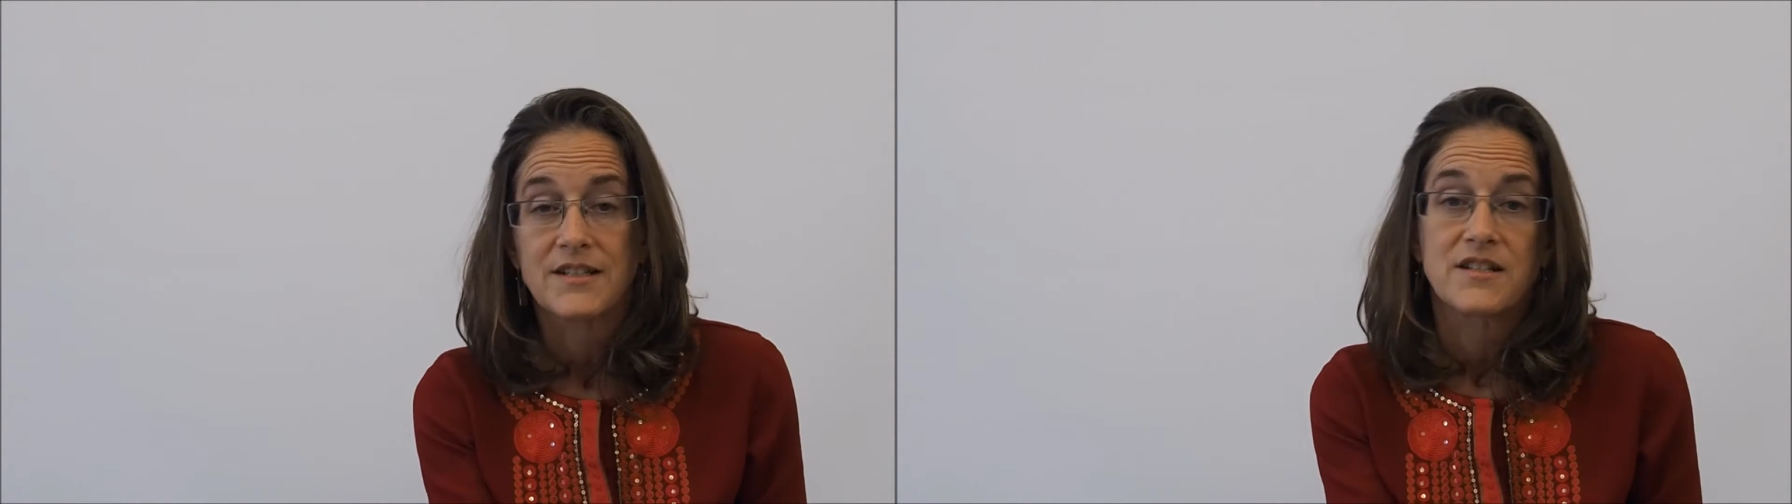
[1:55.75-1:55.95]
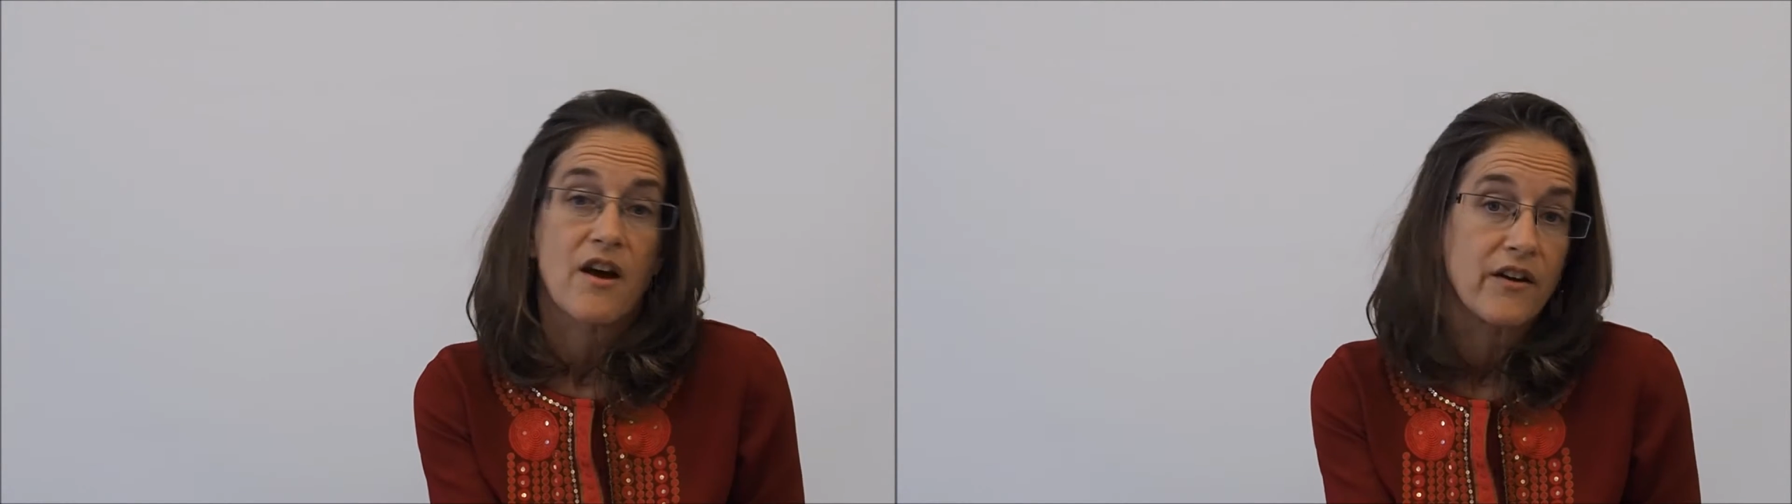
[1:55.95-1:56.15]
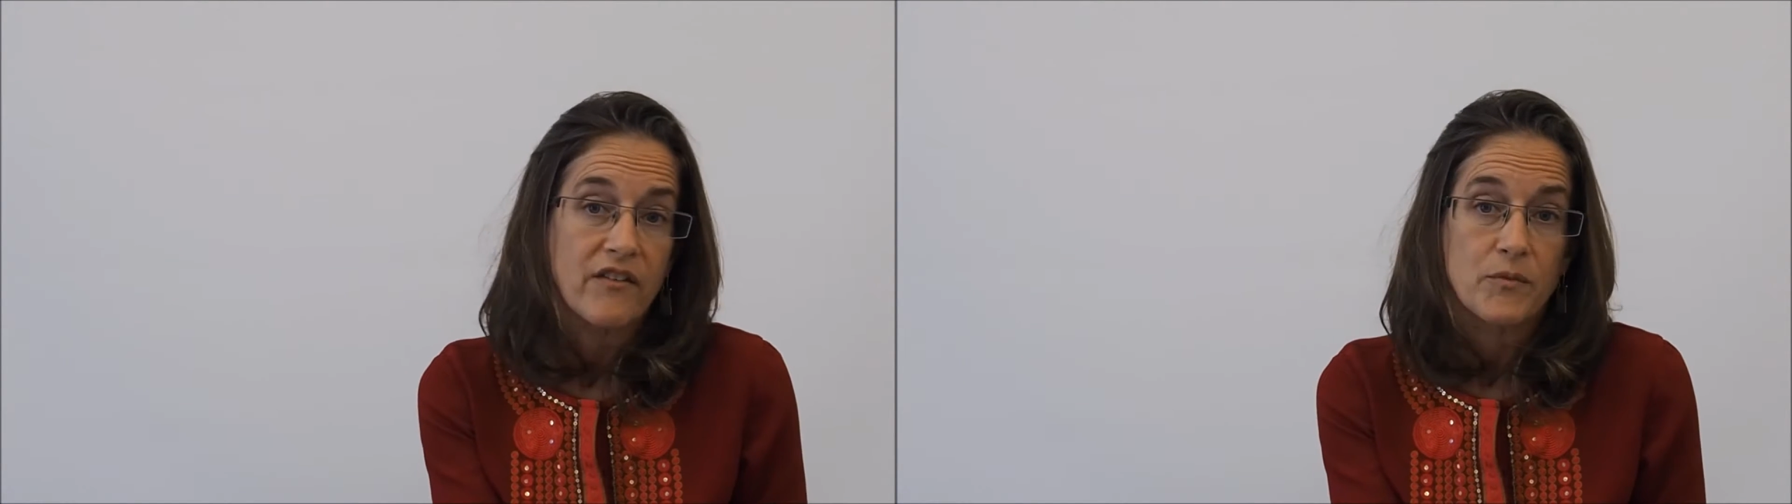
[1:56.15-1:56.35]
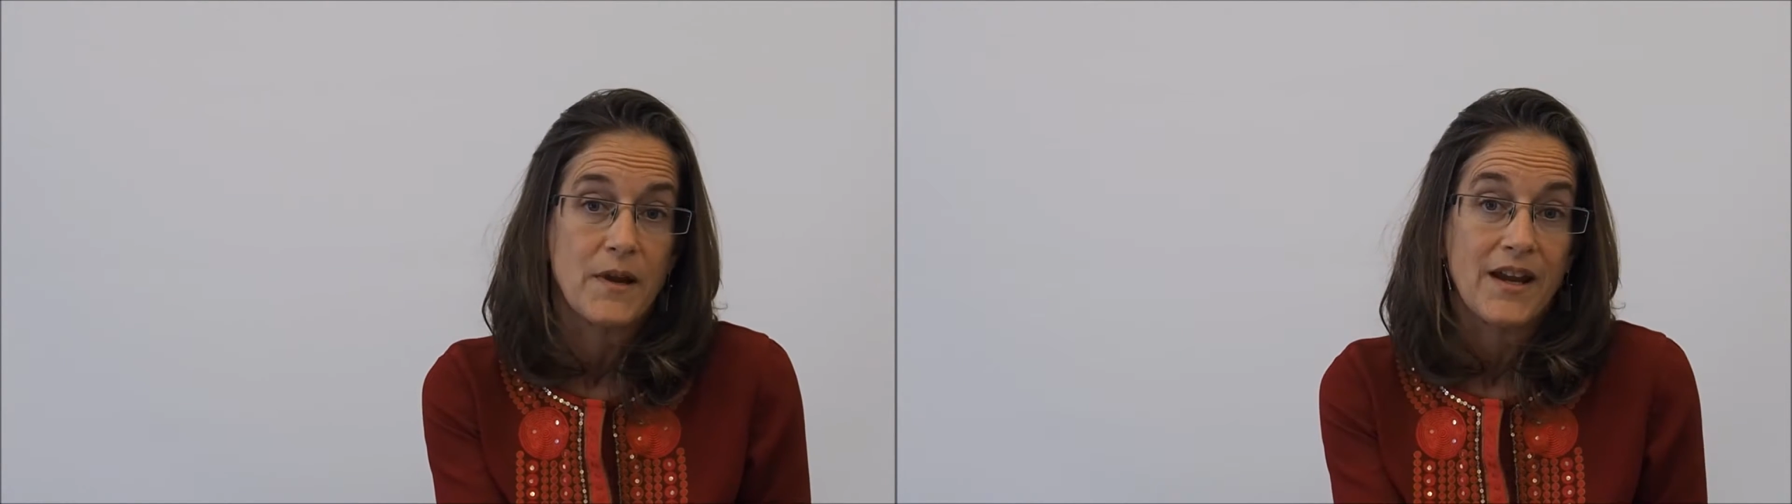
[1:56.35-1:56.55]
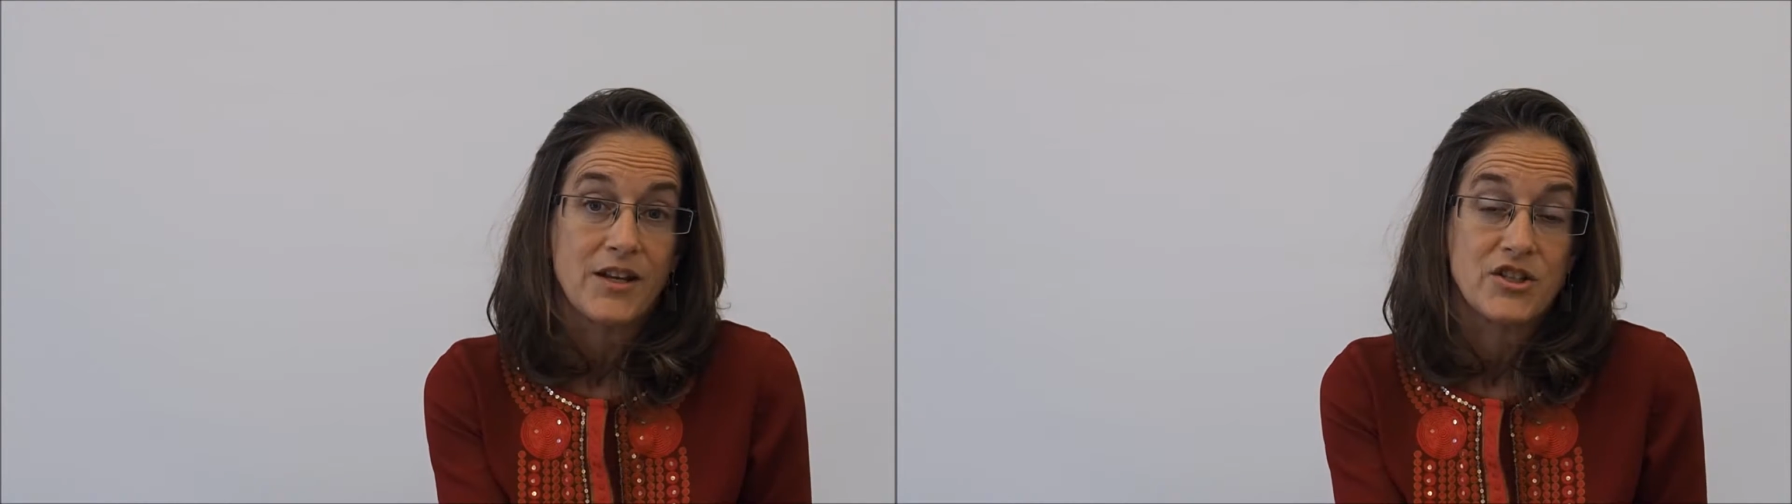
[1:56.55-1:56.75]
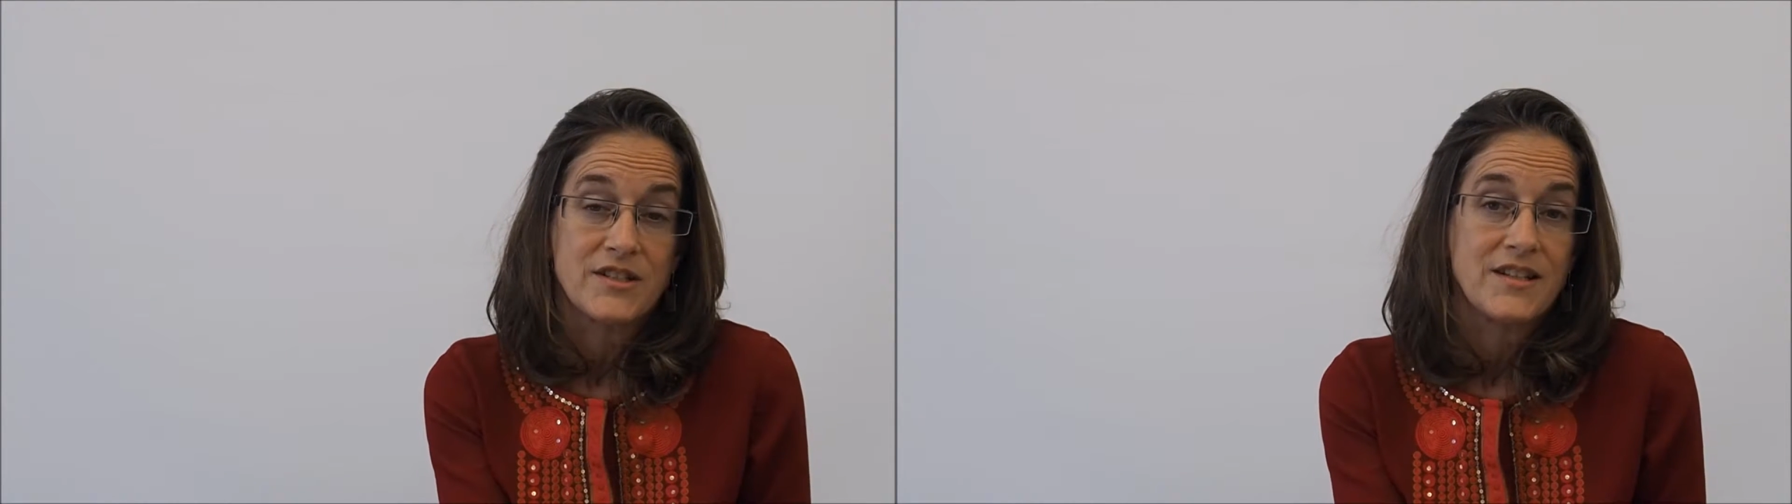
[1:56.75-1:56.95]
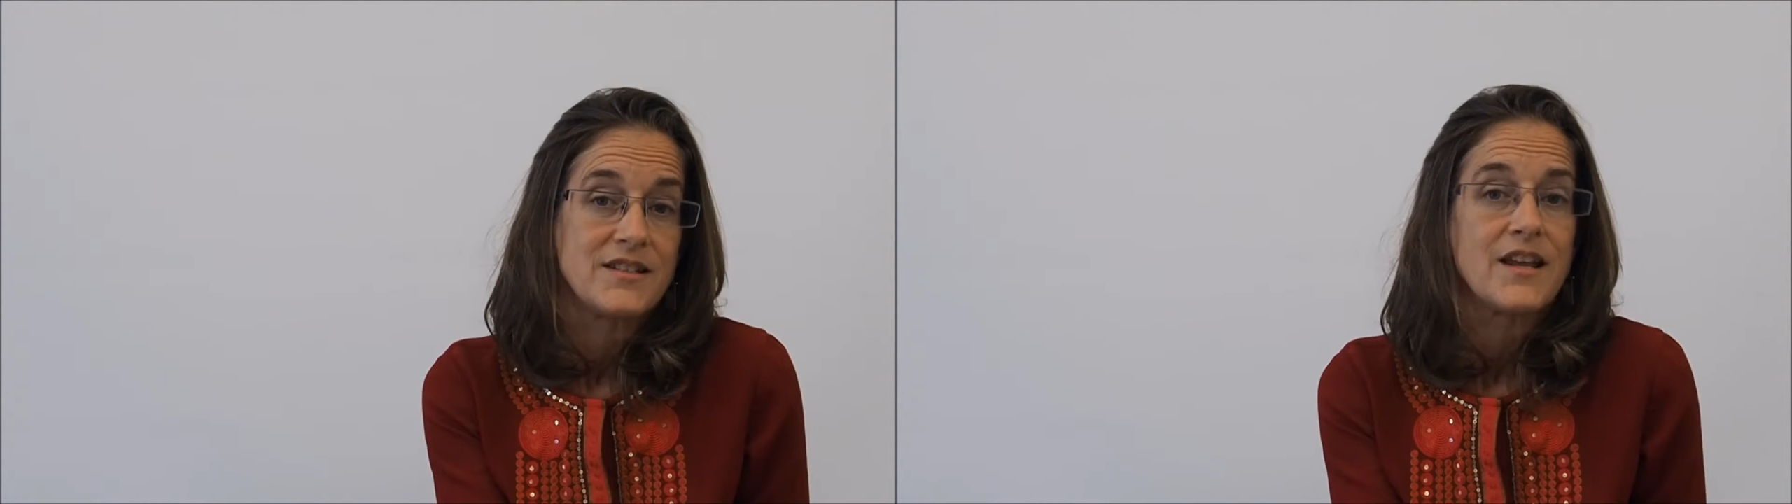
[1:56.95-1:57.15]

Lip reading: non-government agencies,